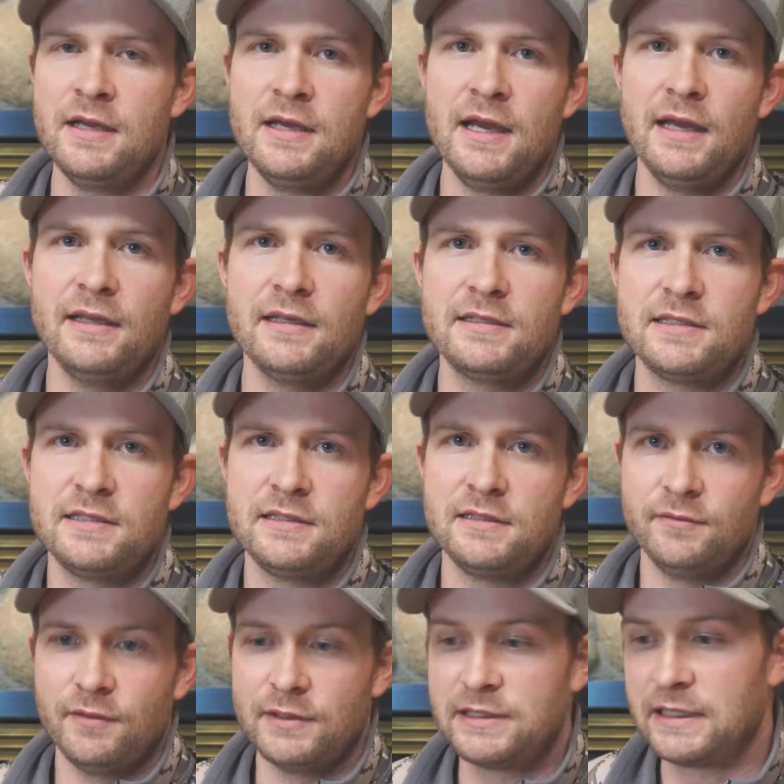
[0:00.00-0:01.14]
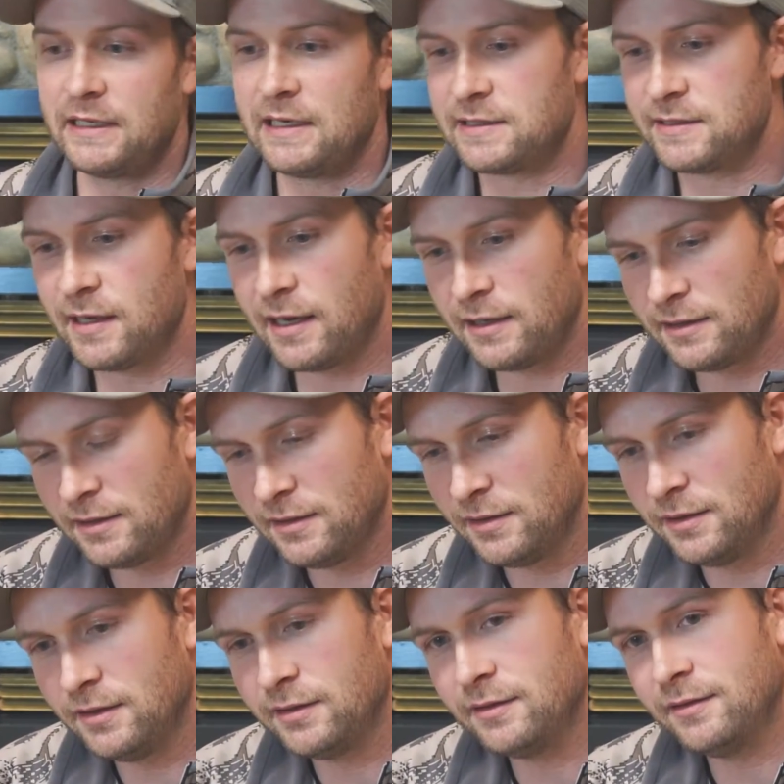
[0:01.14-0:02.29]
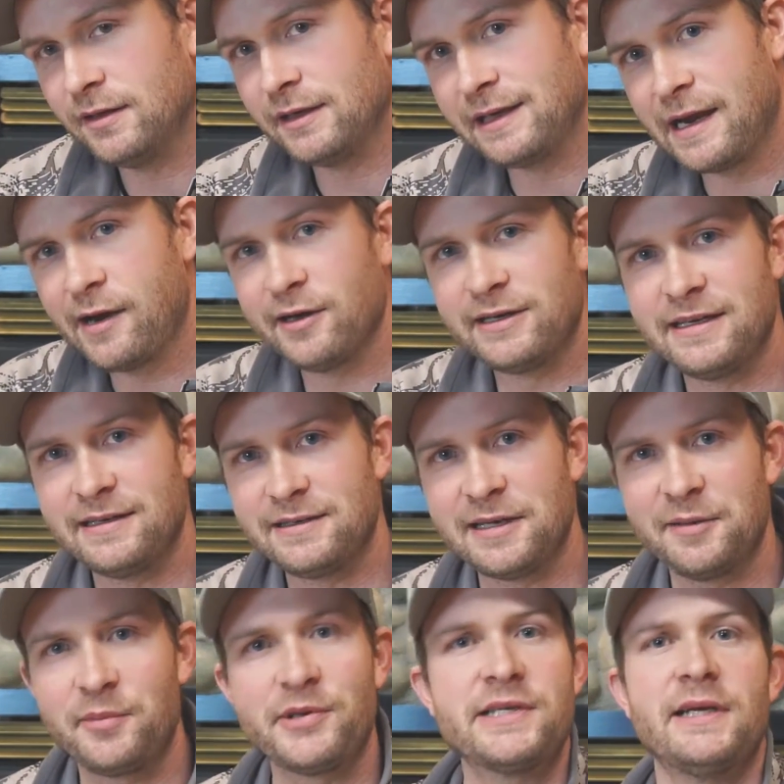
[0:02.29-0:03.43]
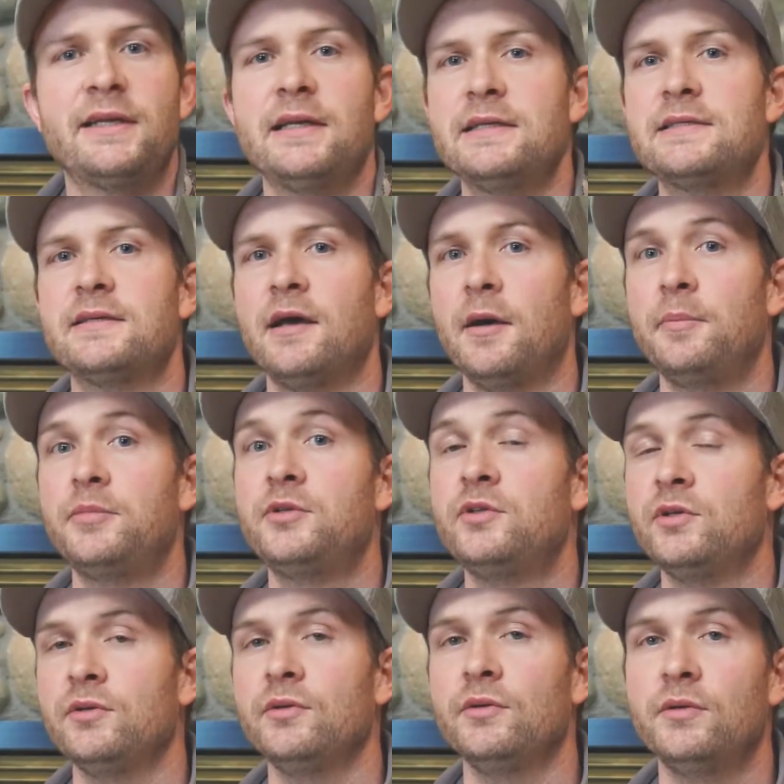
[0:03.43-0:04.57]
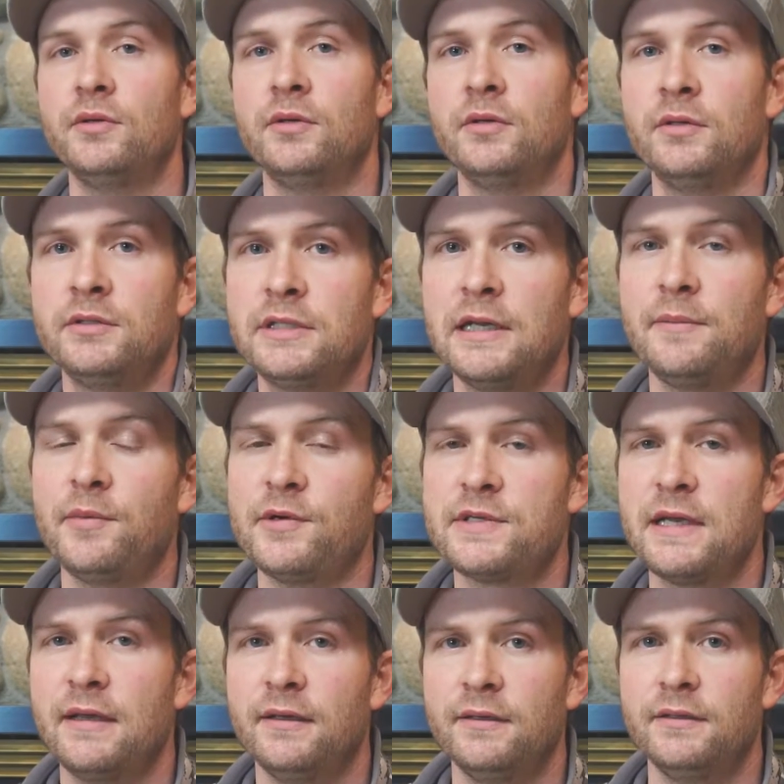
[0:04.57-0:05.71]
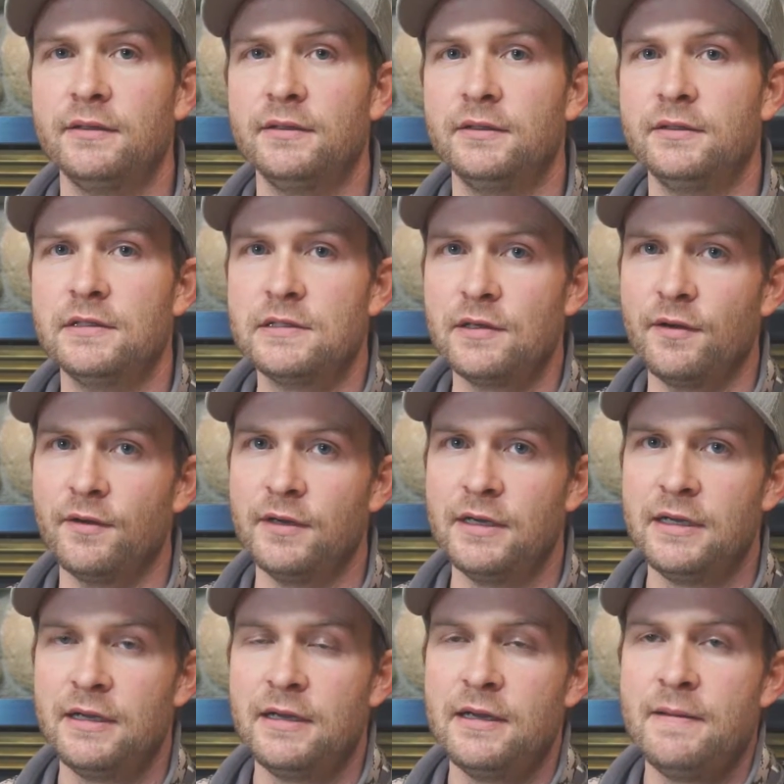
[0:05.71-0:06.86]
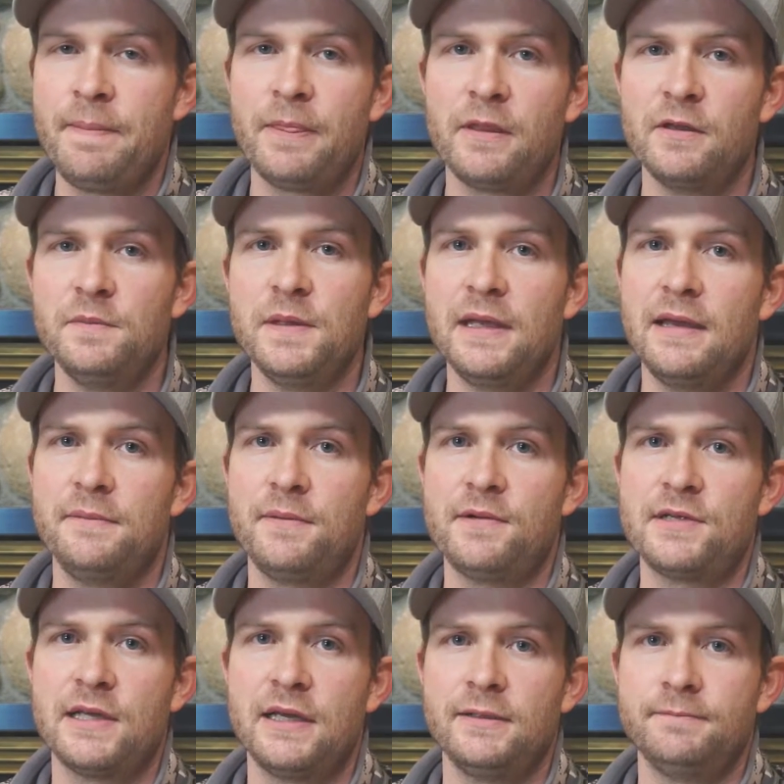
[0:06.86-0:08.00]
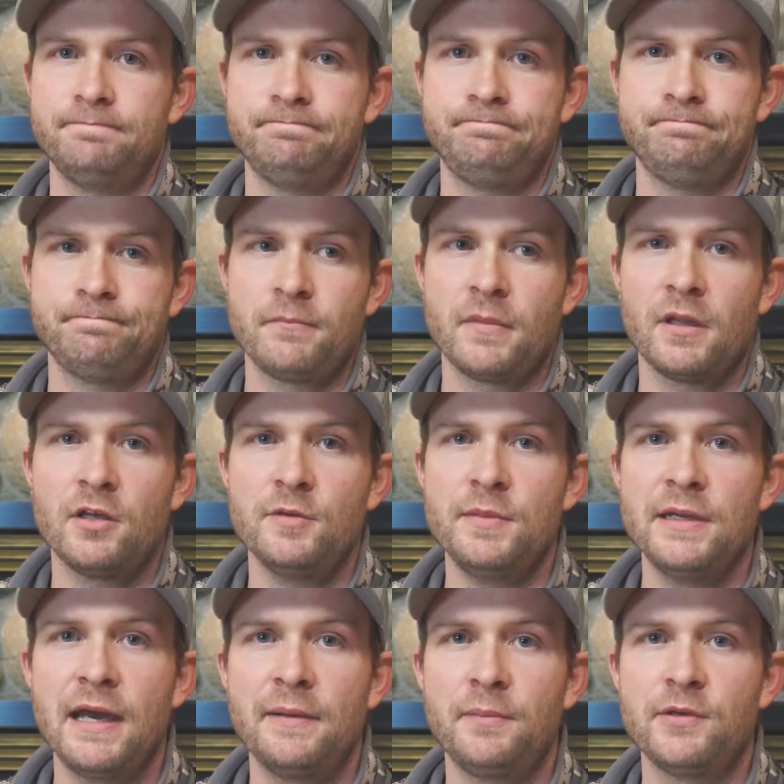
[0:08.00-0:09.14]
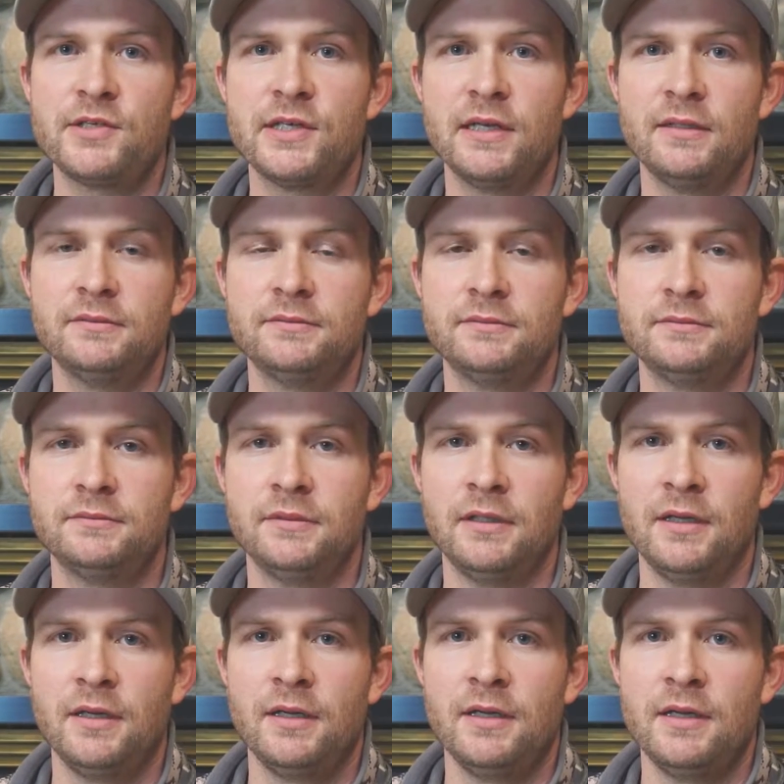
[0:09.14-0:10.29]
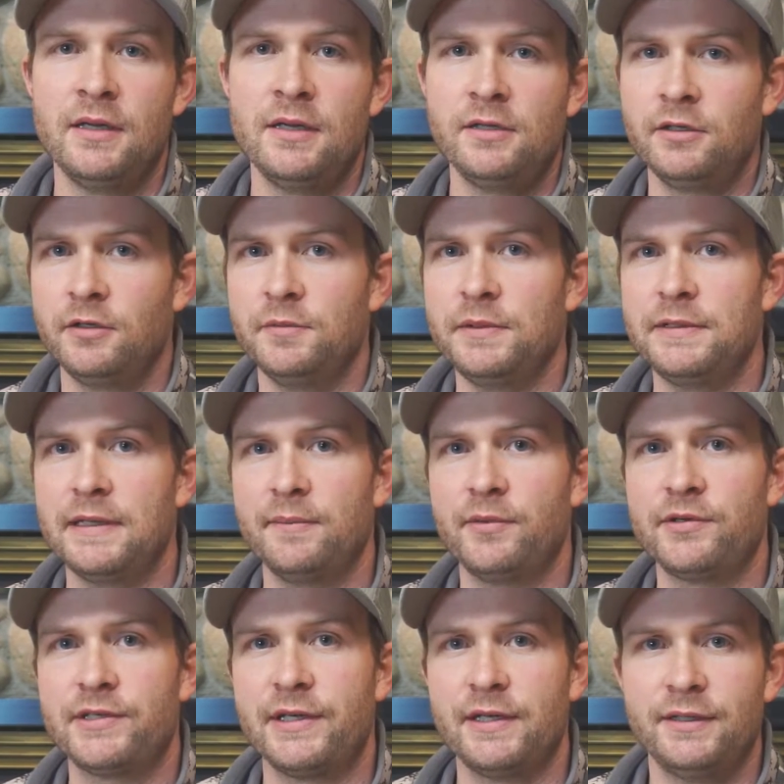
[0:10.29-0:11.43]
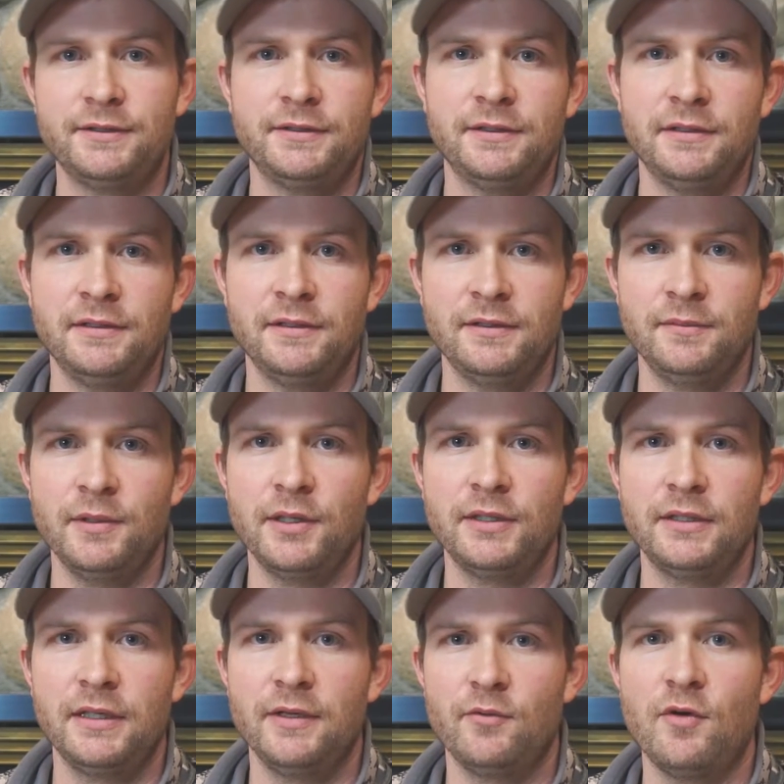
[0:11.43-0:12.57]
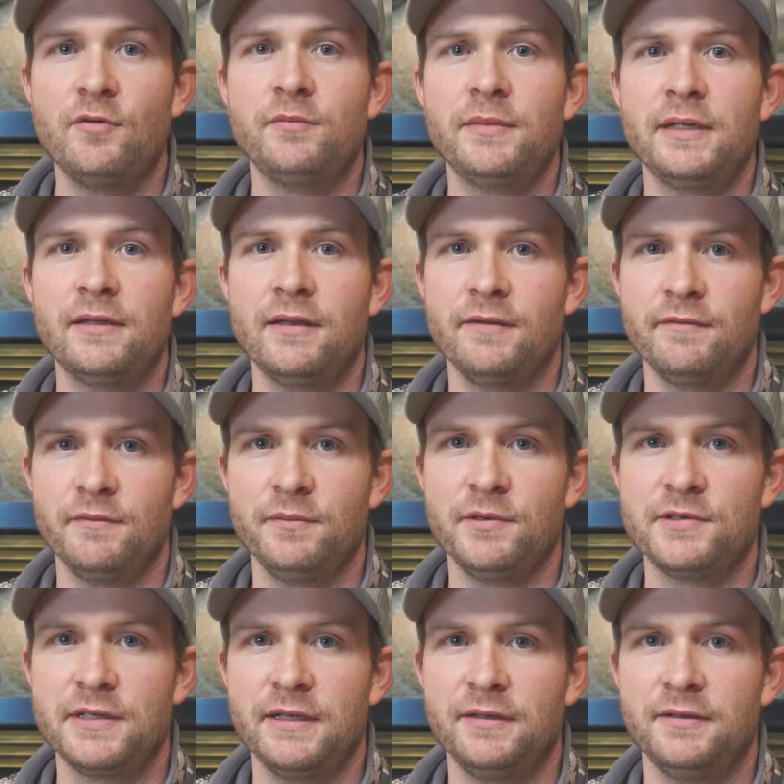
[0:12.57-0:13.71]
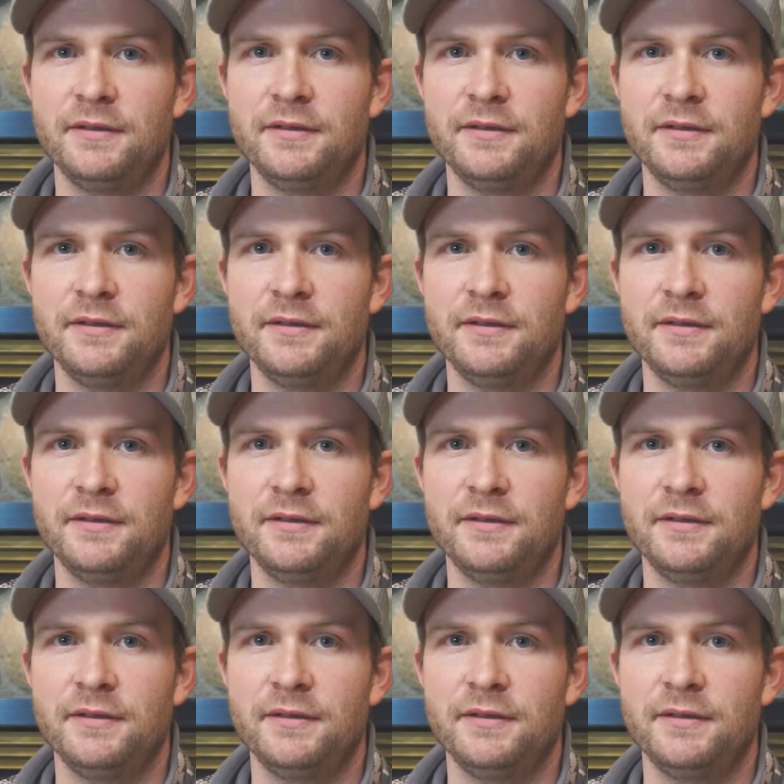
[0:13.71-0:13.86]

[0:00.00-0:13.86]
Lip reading: And that's, once again, it's not a guaranteed 10%, it's up to 10%. So it could be 8%, could be 9%, could be 10%, but it won't be 11%.